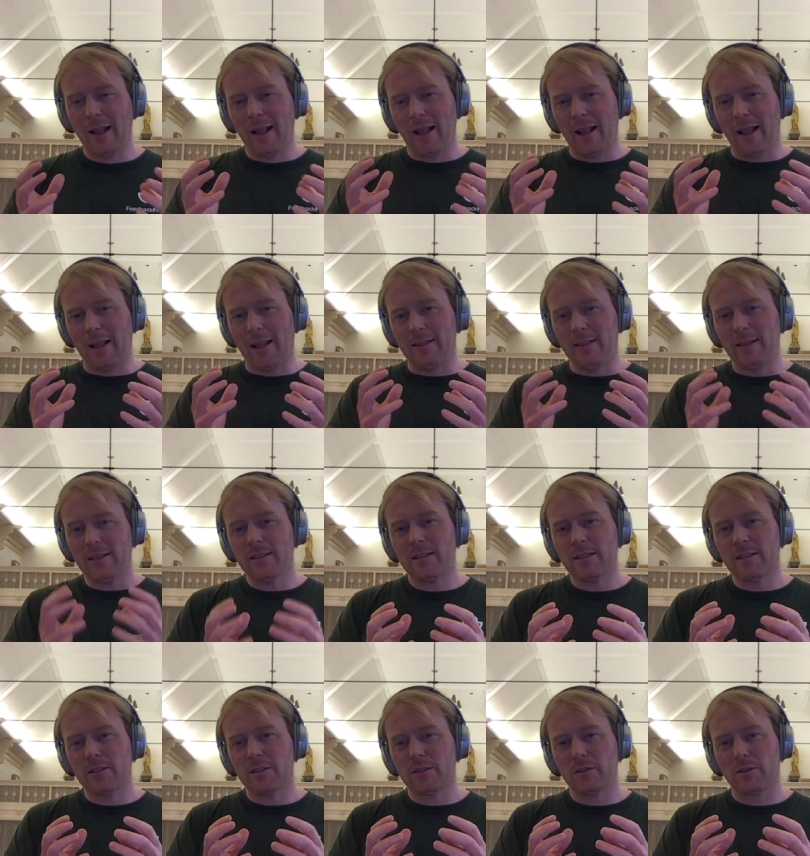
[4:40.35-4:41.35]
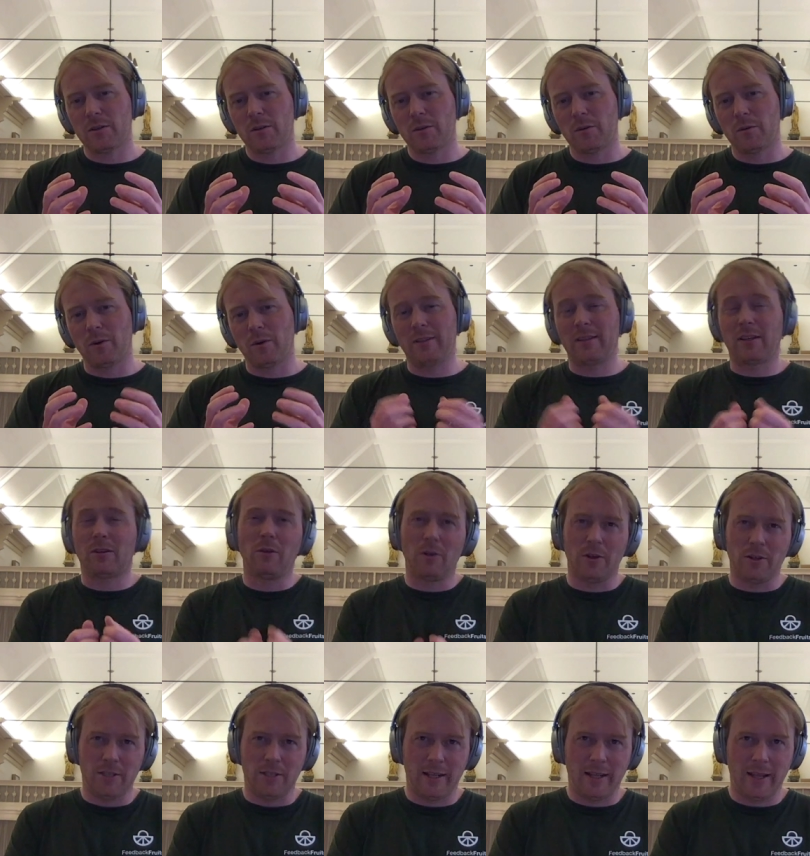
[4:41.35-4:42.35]
And this is where
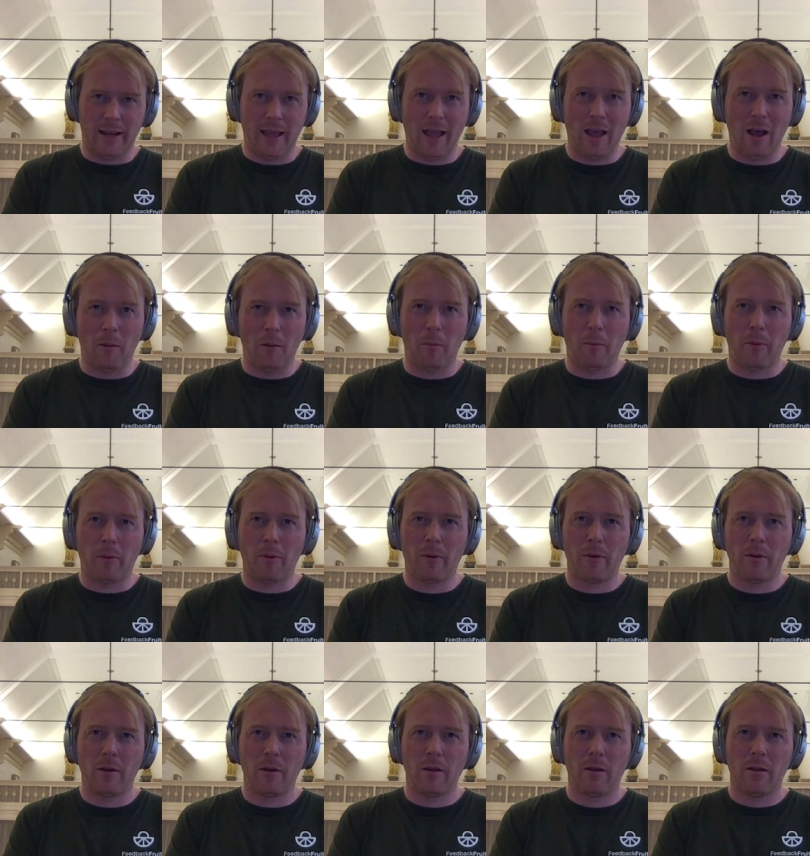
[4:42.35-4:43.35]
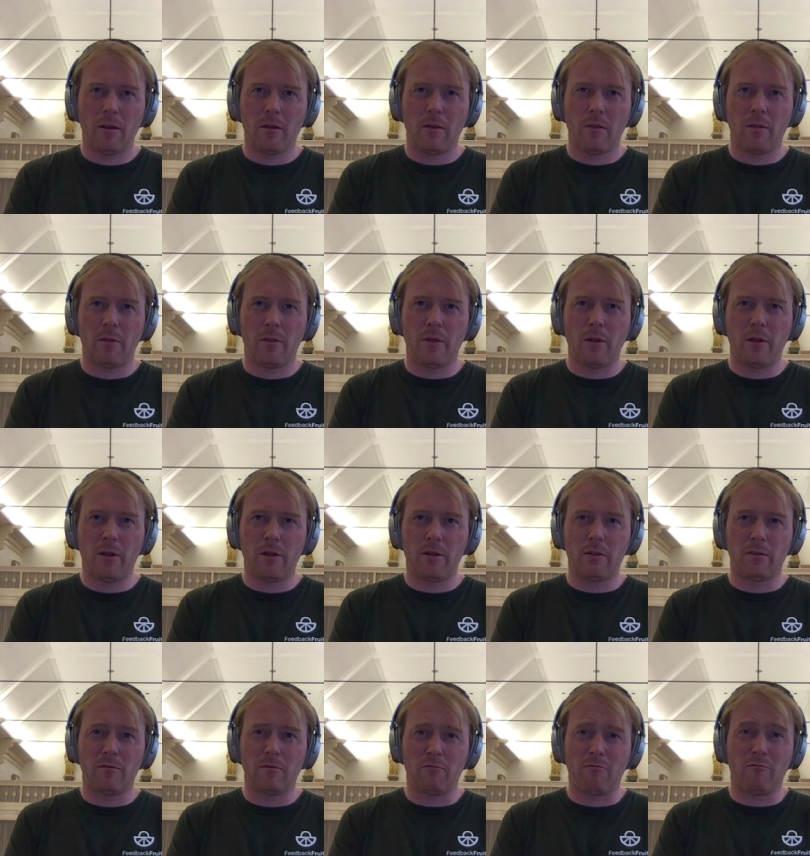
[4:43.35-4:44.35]
technology can help.
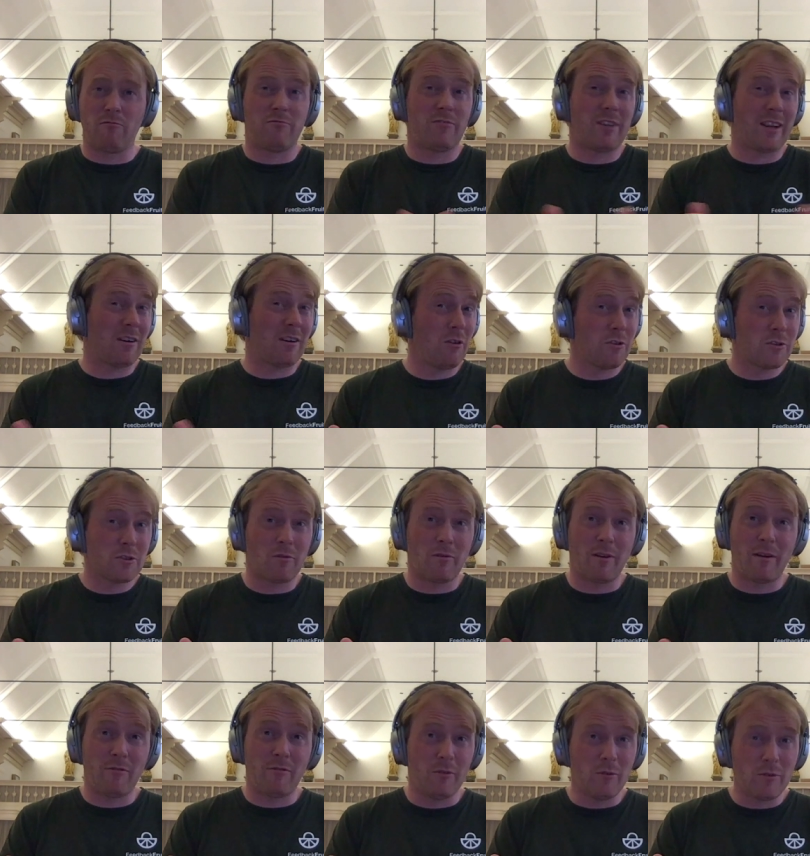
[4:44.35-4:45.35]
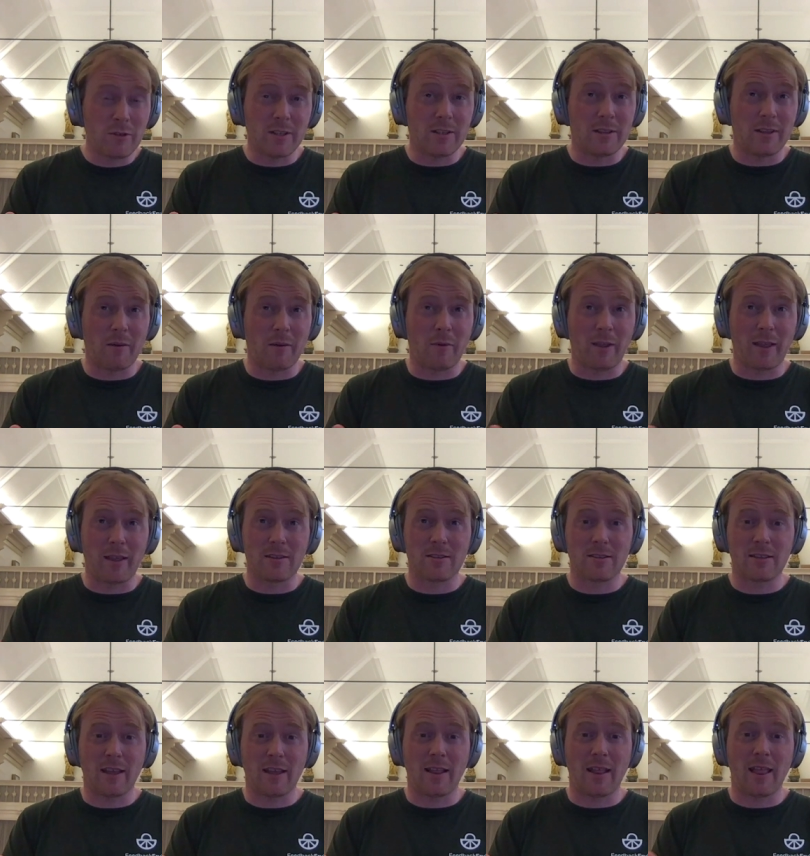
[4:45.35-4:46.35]
The technological revolution that we can
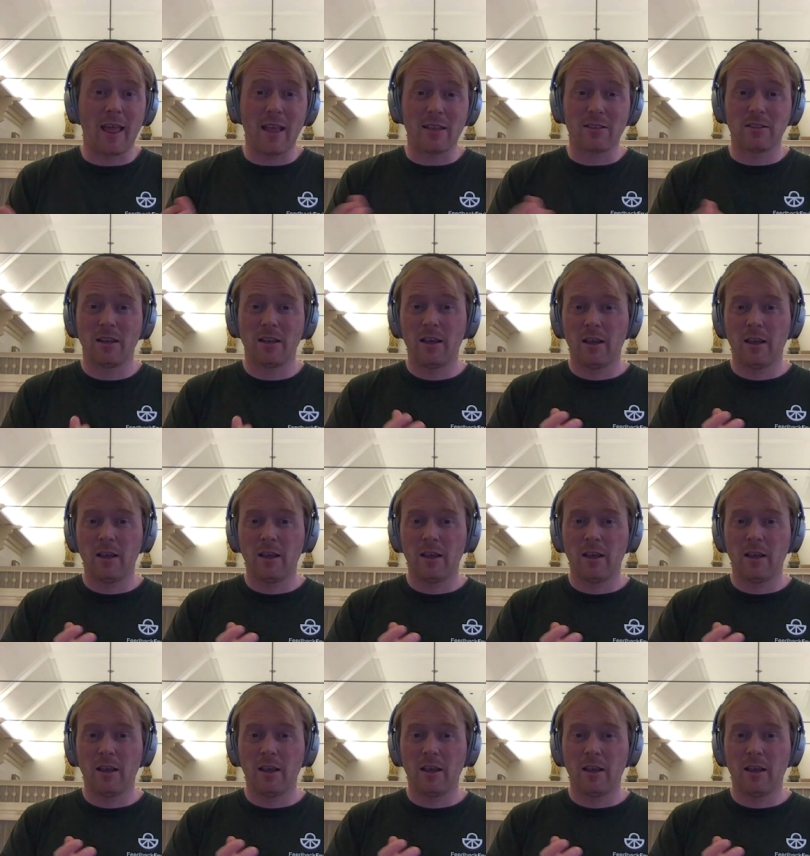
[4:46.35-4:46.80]
say that has